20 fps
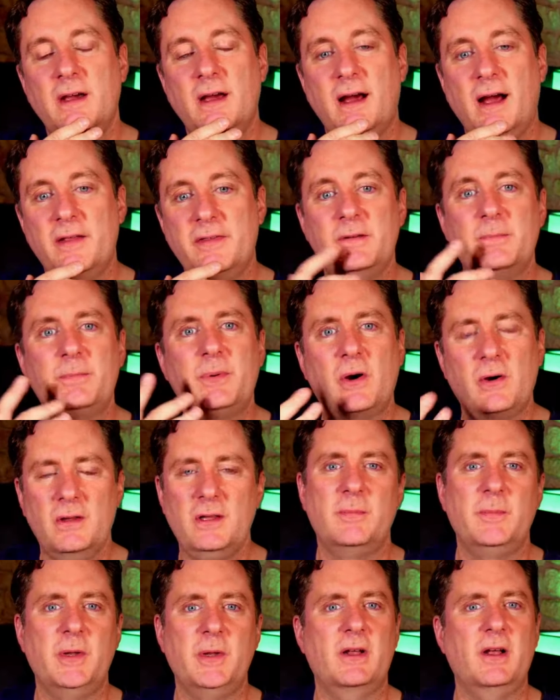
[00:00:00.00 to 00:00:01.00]
I think
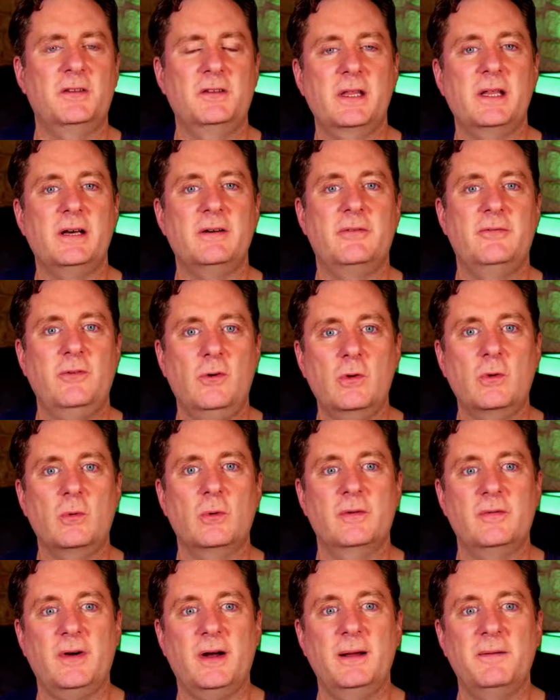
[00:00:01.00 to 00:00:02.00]
partly because of that folk
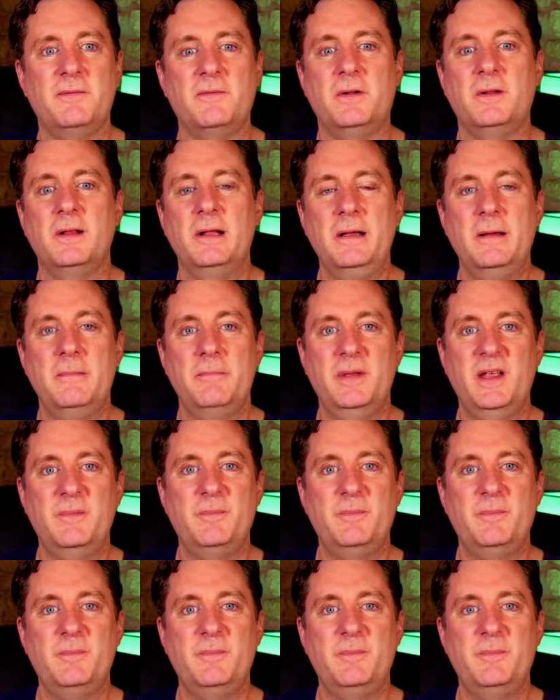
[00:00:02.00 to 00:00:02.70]
revival, people